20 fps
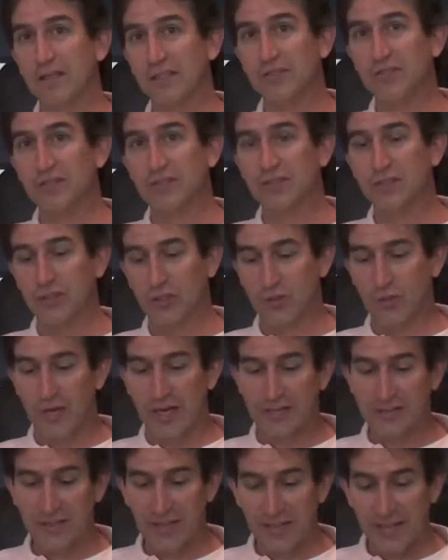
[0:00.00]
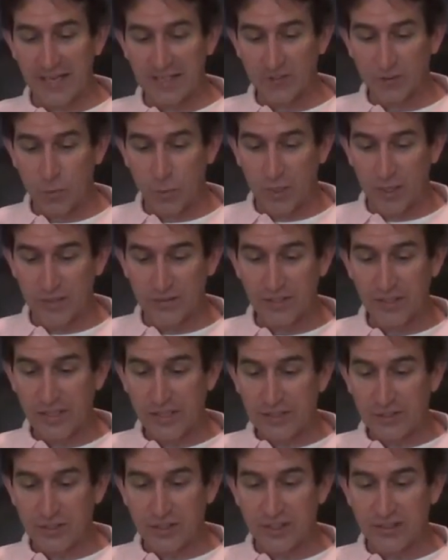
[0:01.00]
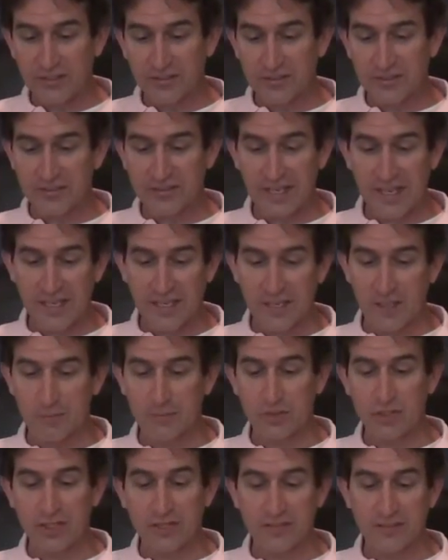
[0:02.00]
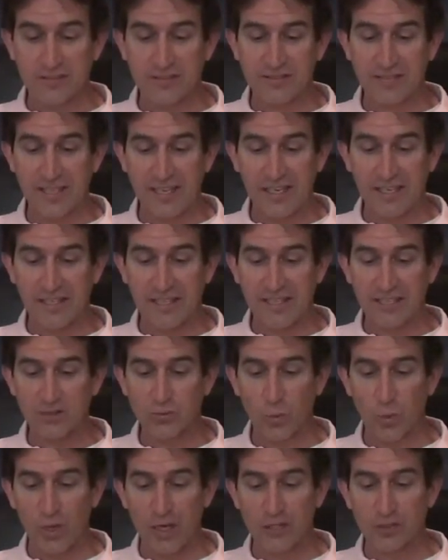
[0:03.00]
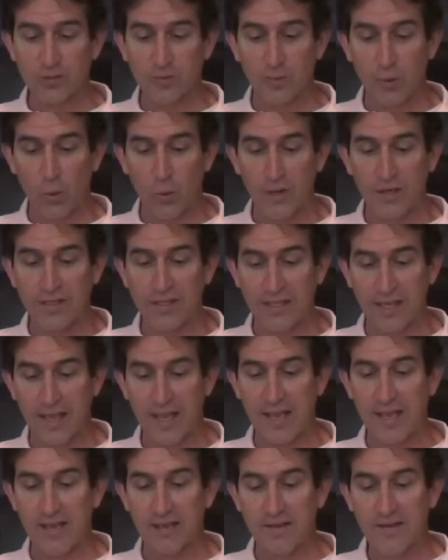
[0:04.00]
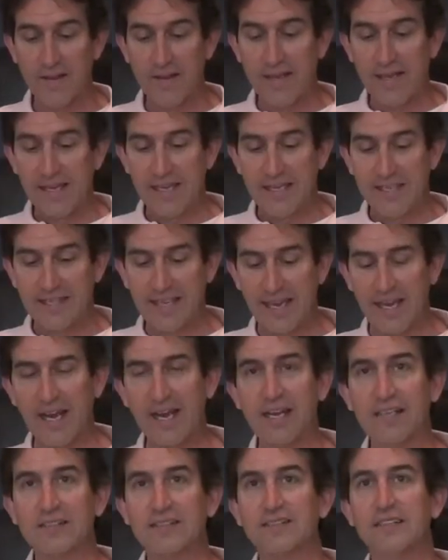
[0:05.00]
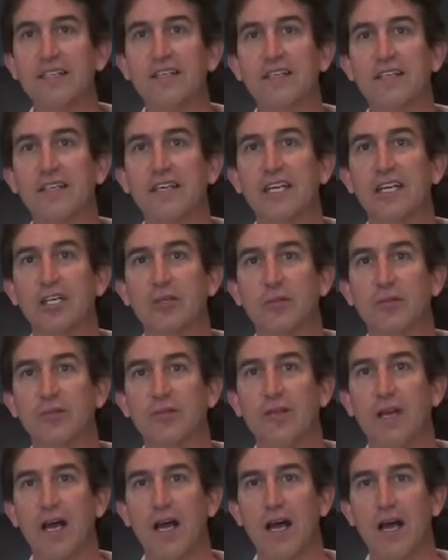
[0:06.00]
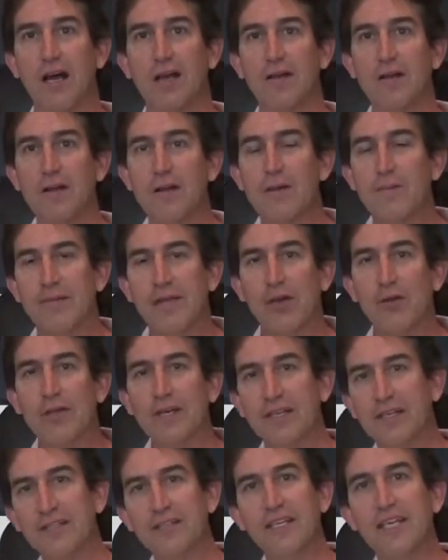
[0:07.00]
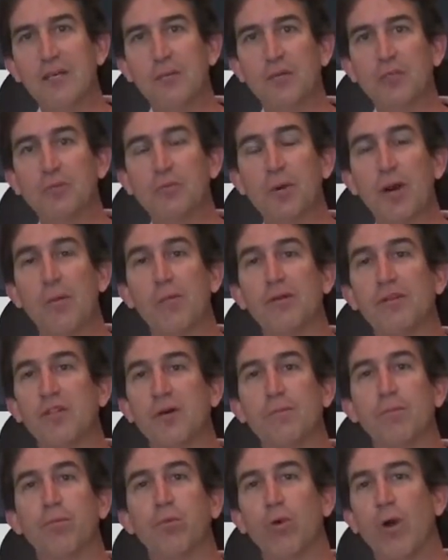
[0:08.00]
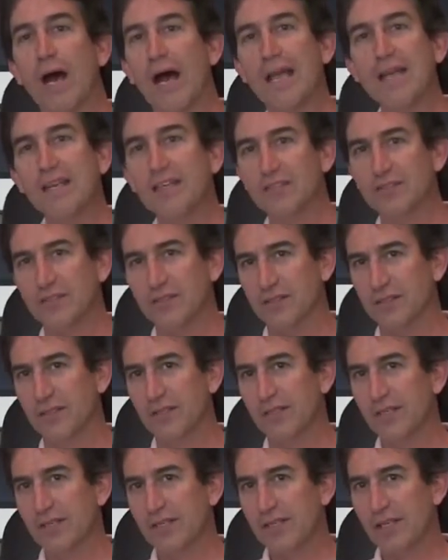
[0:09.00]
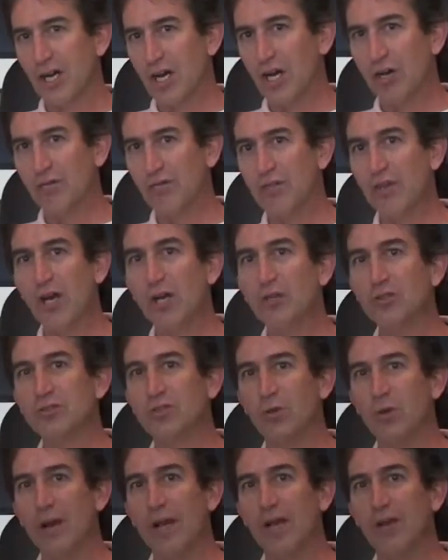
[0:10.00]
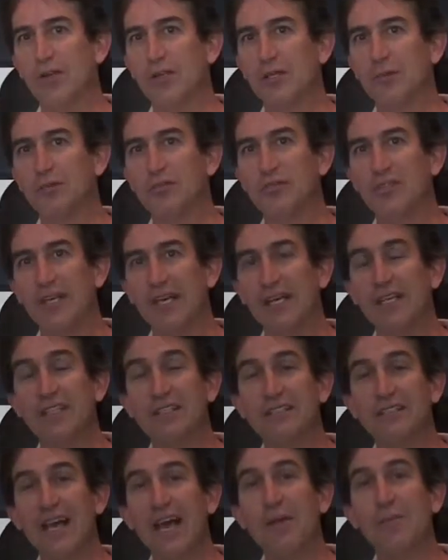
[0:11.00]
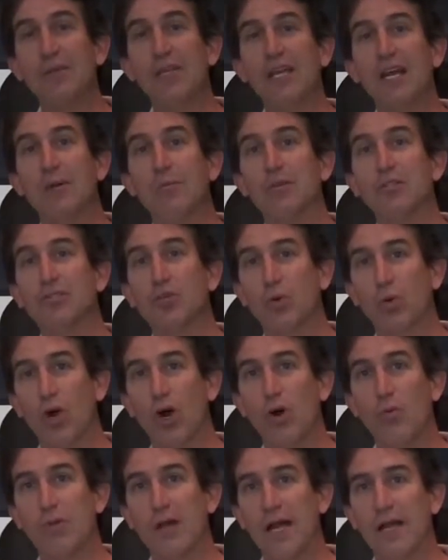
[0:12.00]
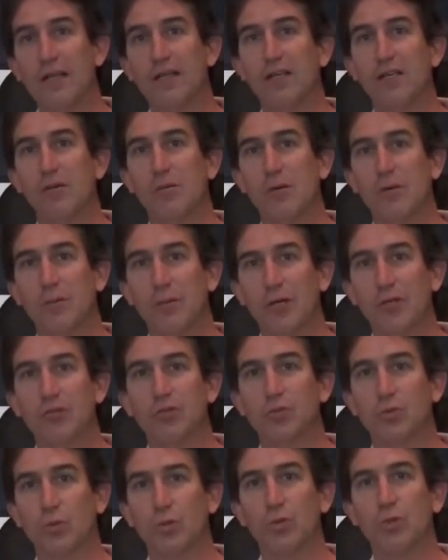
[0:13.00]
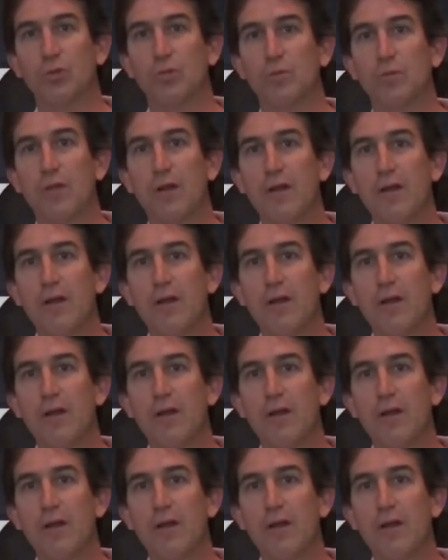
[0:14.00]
leads us to Christ. And that's what Jesus said to him. Jesus said, unless one is born again, he cannot see the kingdom of God. Now Nicodemus, probably the brightest of those around him, said, does that mean I must crawl back into my mother's womb?